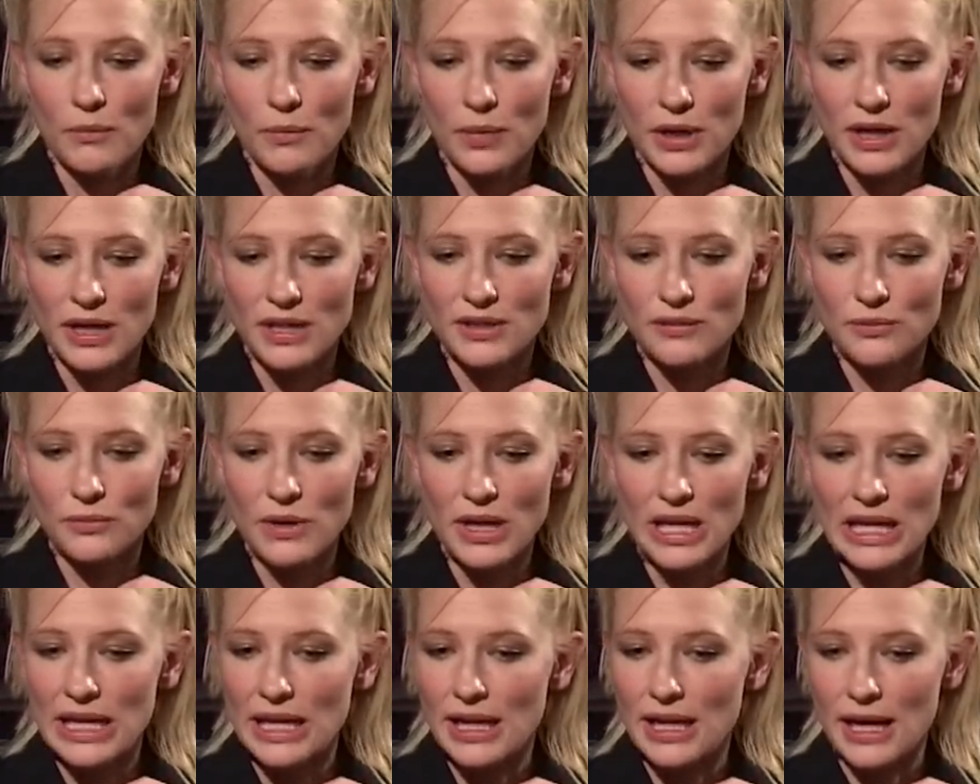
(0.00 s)
But it's
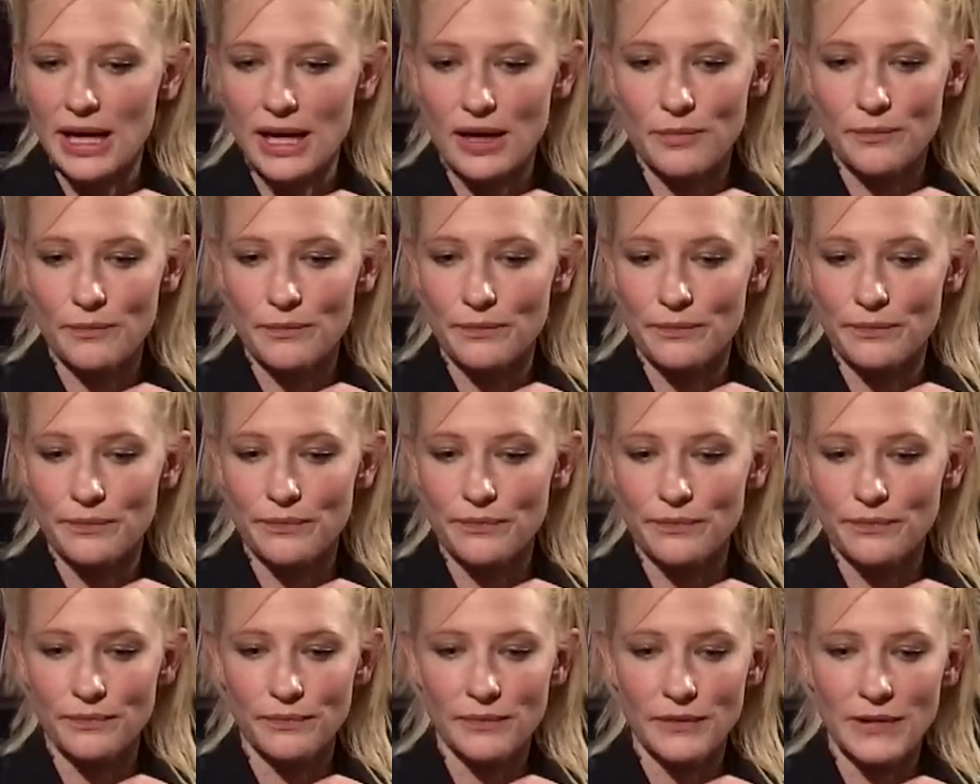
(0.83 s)
really, um,
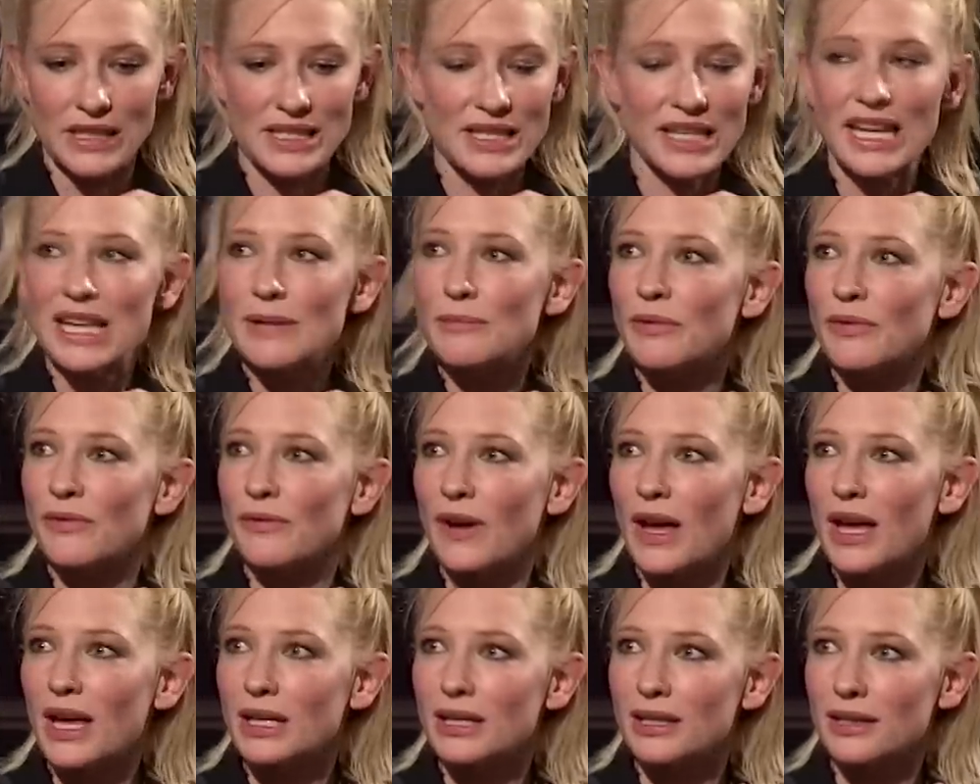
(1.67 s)
it's a leap of
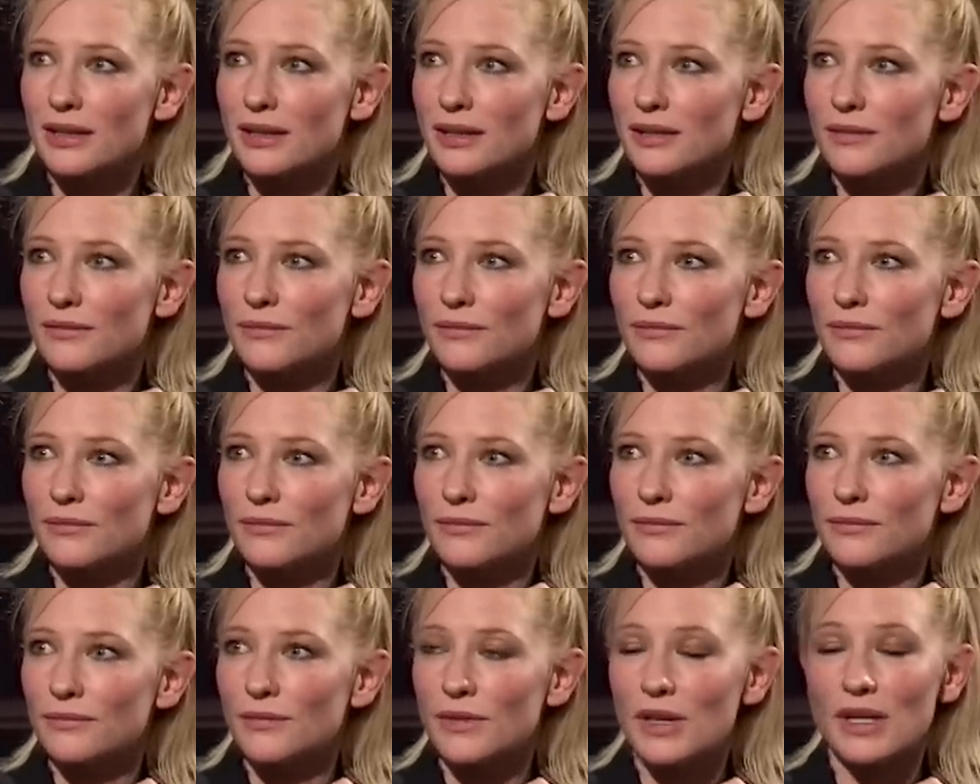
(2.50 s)
faith,
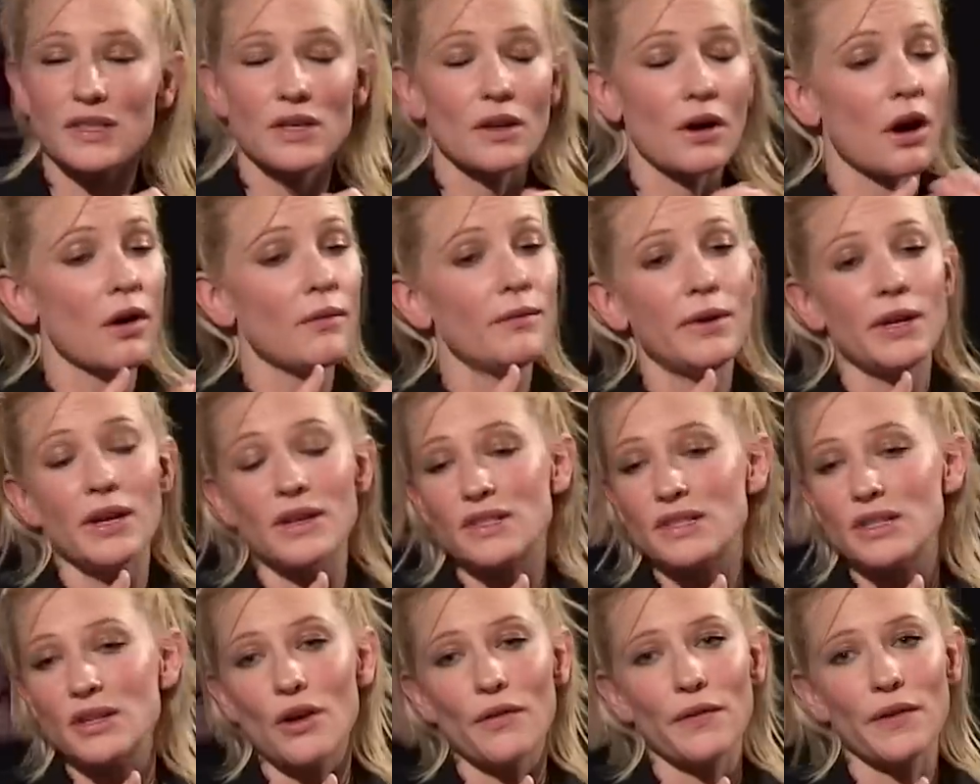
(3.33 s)
because often
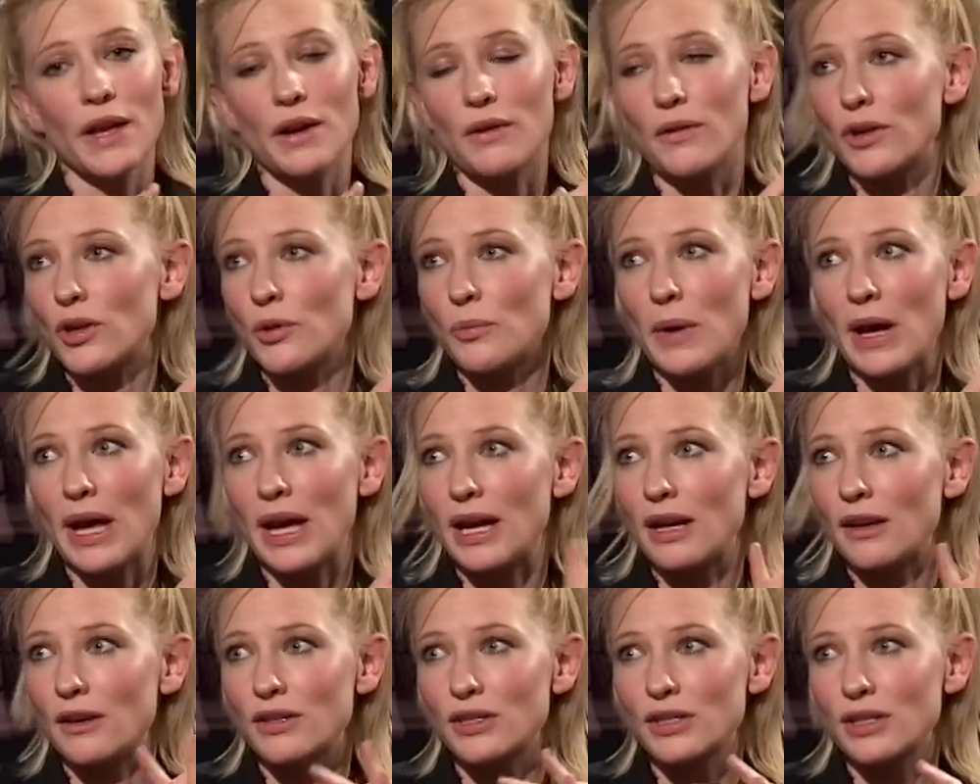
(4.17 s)
it's not there on the
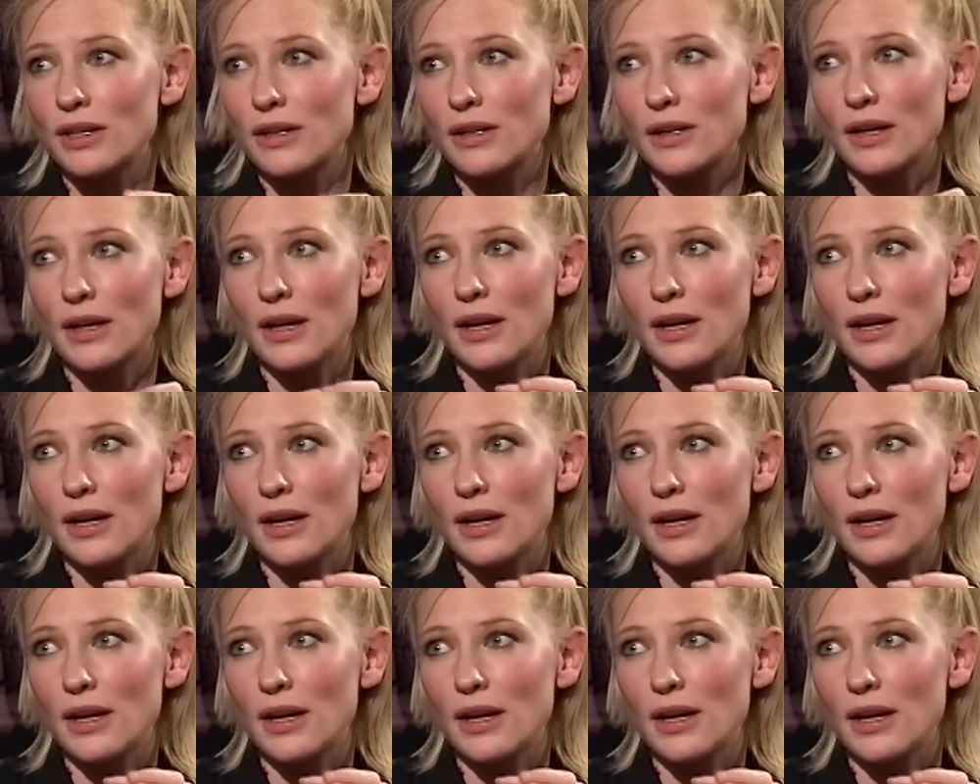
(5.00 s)
page.